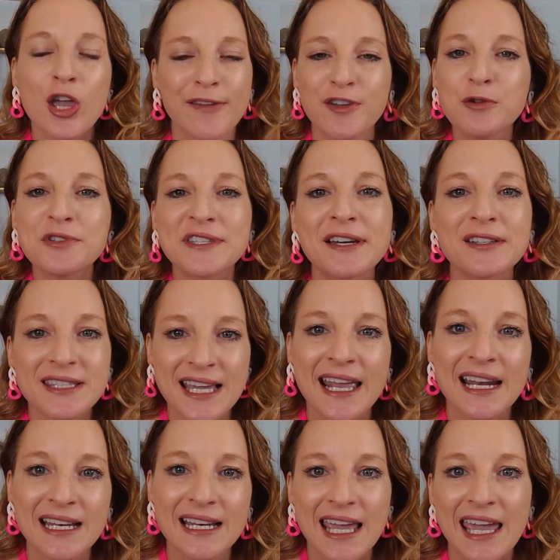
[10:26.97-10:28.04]
If you sell
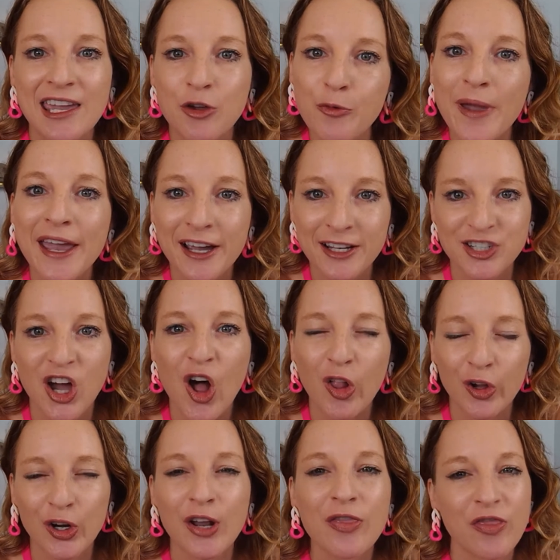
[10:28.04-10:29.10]
10 a day, you make
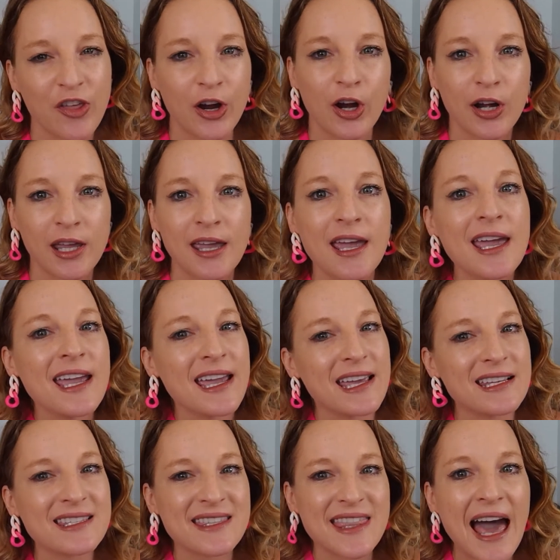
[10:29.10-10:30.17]
$1.30.
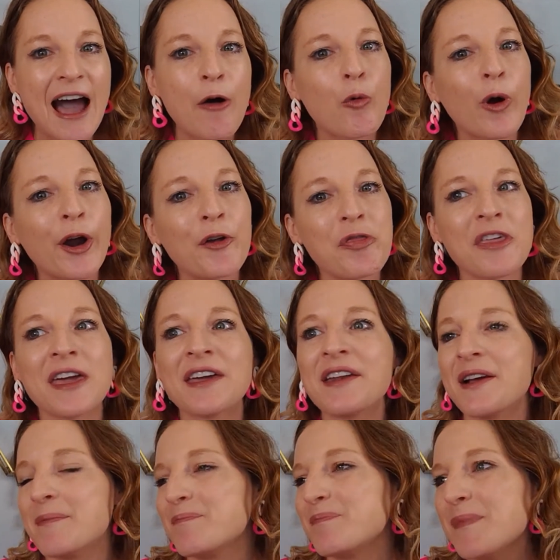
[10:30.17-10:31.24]
Is that worth
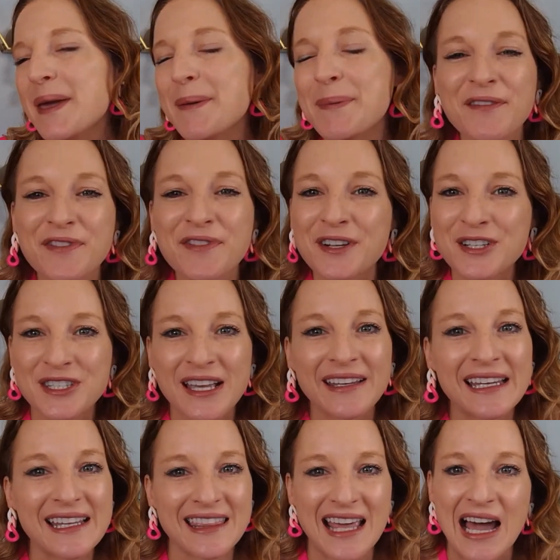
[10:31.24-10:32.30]
it? Maybe if they're
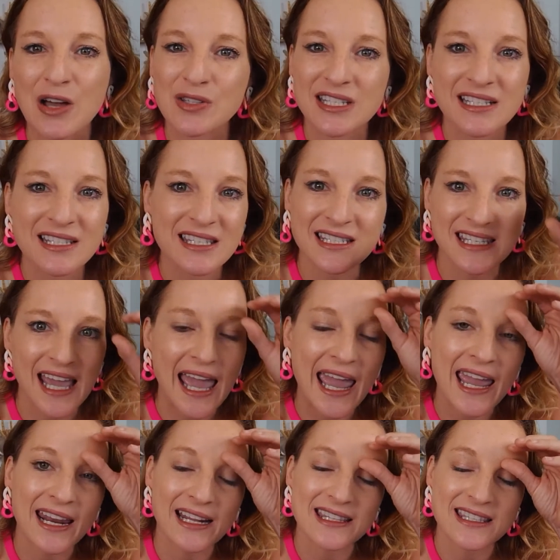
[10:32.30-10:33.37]
selling thousands a
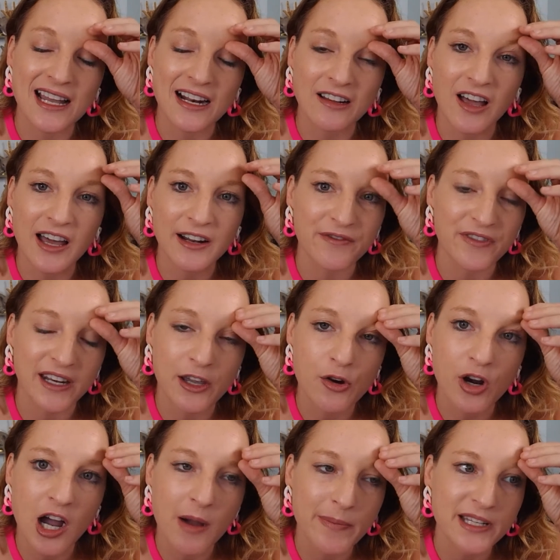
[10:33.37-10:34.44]
day and it's not a lot of
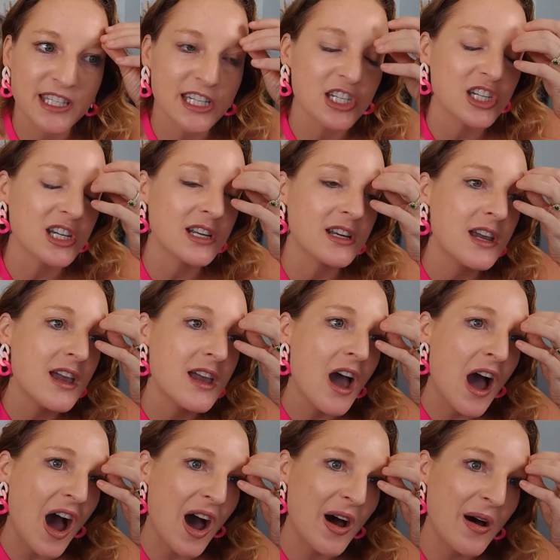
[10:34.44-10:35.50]
video competition,
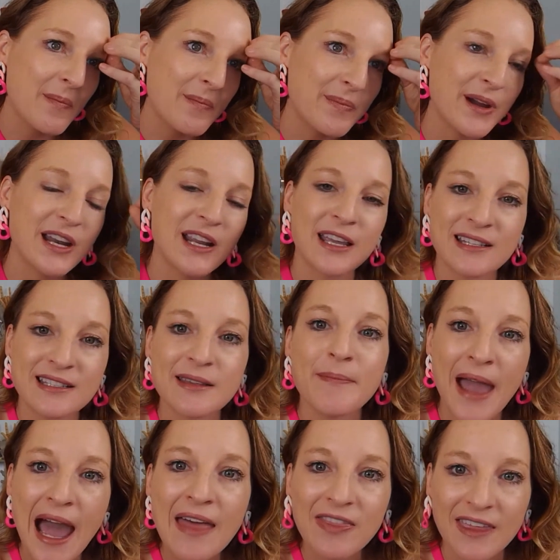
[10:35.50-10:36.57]
but it's a
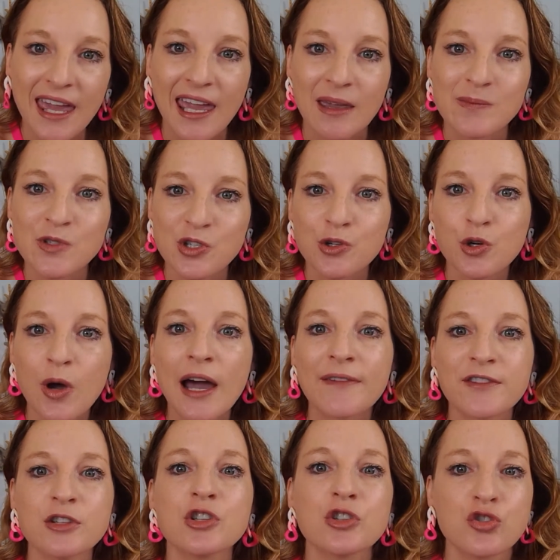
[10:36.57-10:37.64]
math game. So you
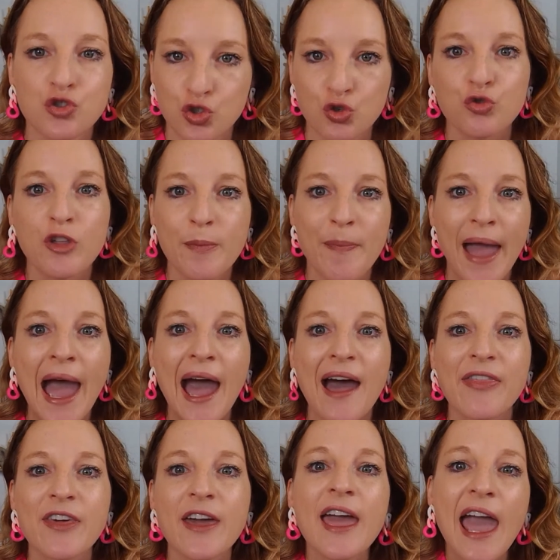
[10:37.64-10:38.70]
have to just do the
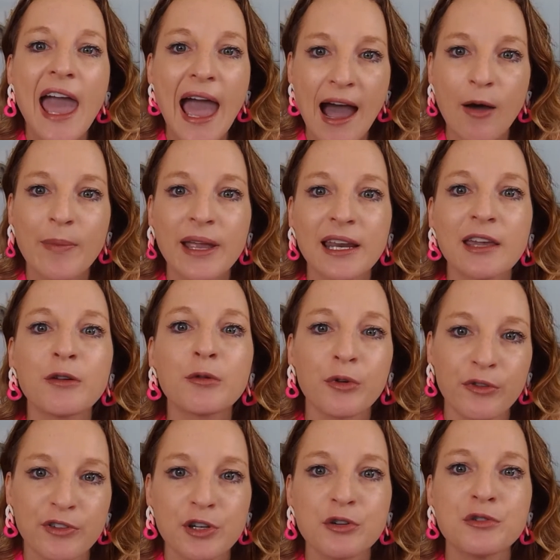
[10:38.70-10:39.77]
math. How many
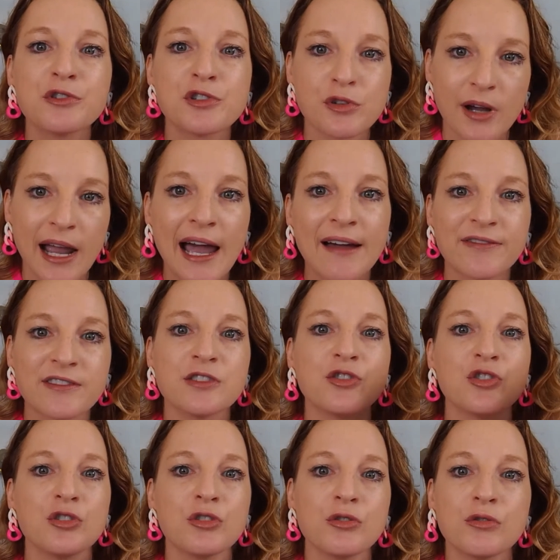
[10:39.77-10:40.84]
reviews do I have to
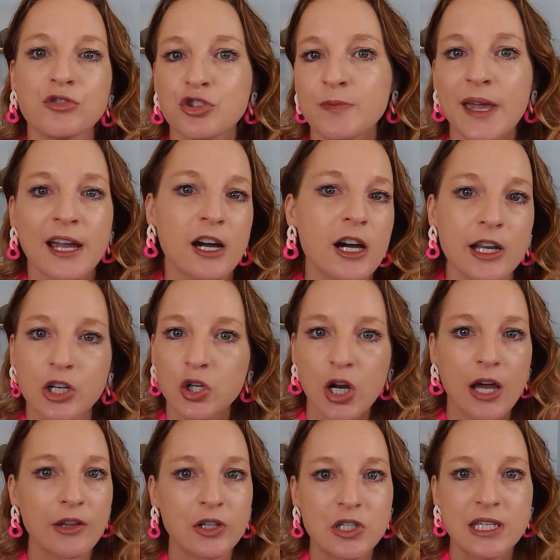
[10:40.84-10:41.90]
do to make
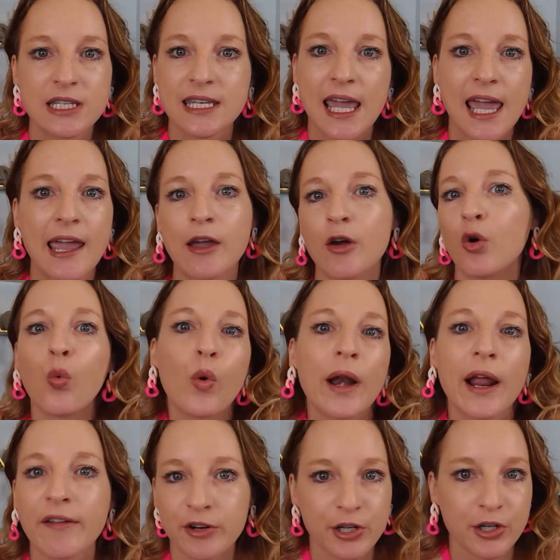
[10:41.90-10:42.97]
$100 a day or
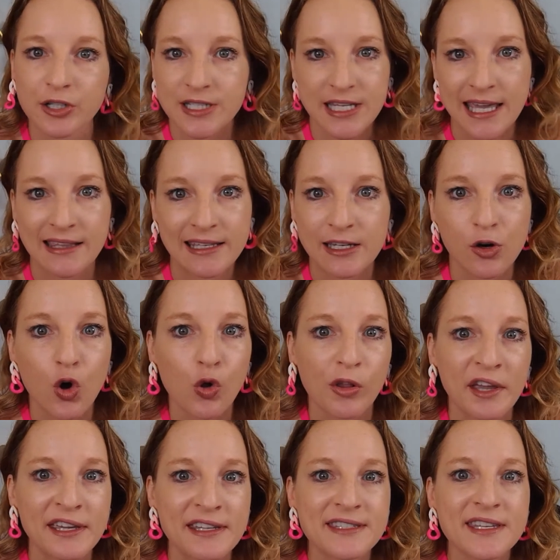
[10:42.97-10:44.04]
whatever your daily
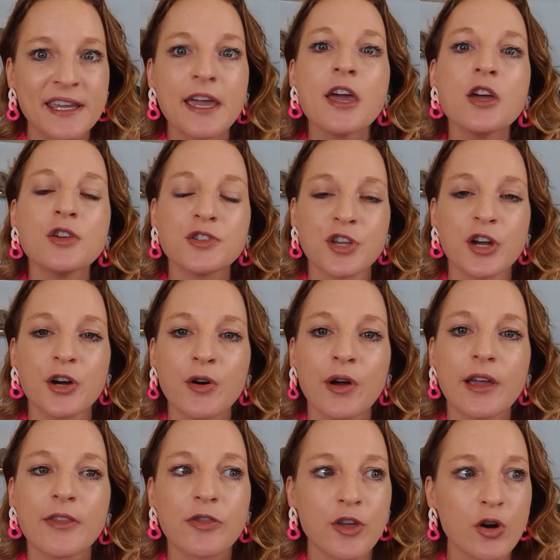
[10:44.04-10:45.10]
goal is?
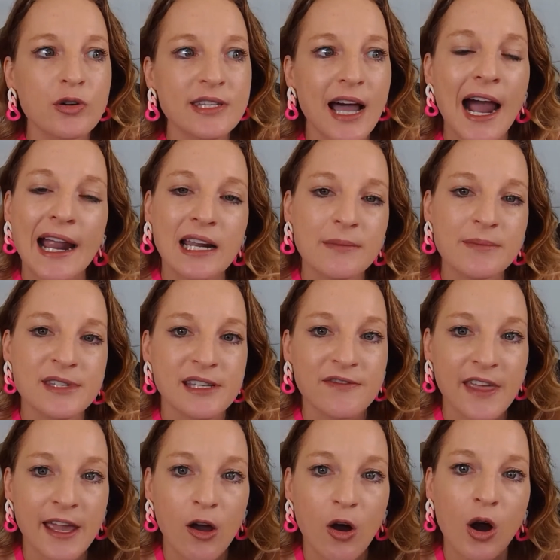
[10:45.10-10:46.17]
So those items,
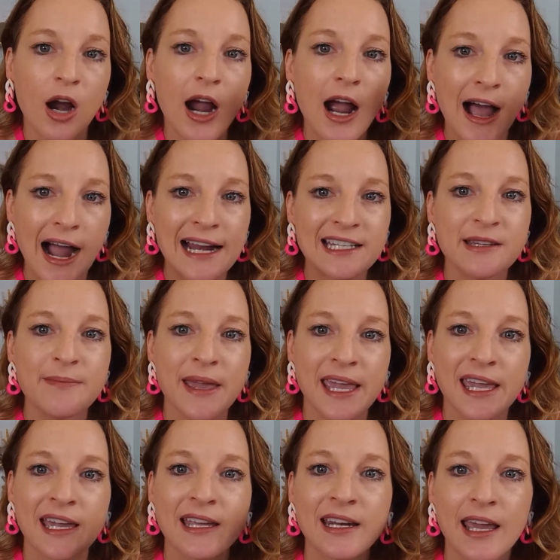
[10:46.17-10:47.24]
if they are high
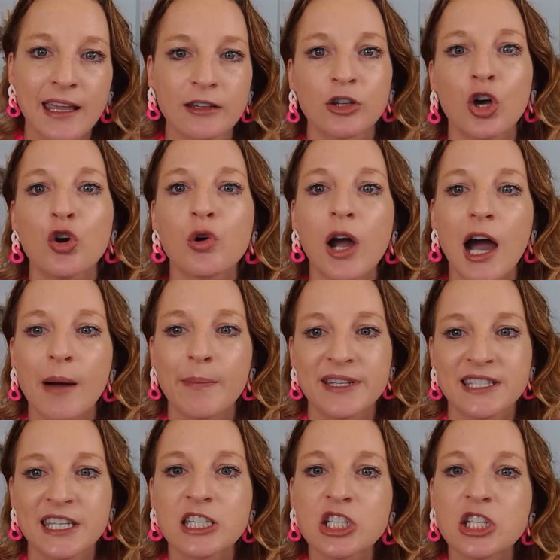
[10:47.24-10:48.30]
demand and low
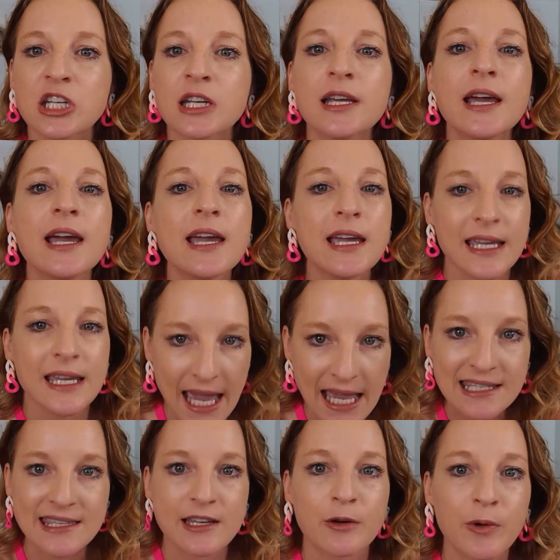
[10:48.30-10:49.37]
competition,
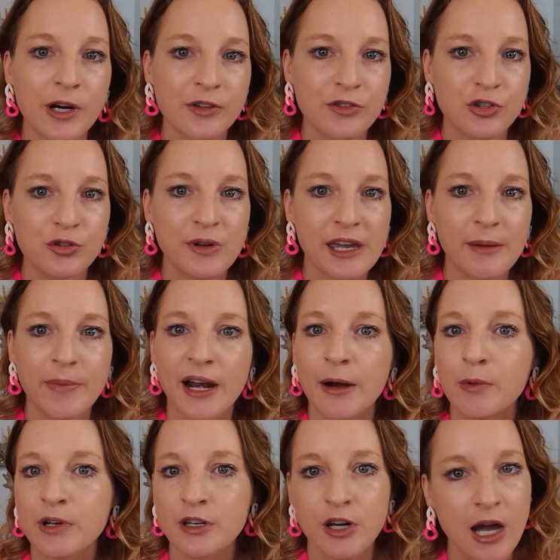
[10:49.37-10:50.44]
yes, they're worth doing, but I
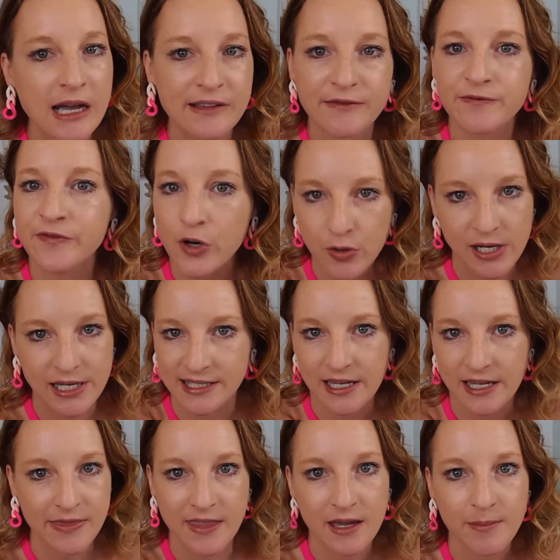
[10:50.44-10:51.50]
would not focus
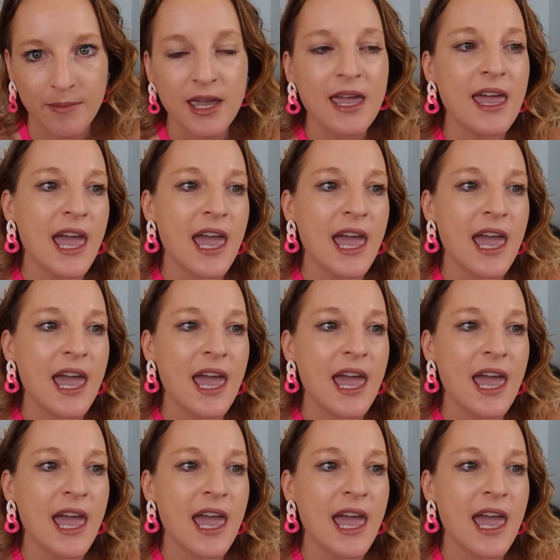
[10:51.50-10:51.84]
on them.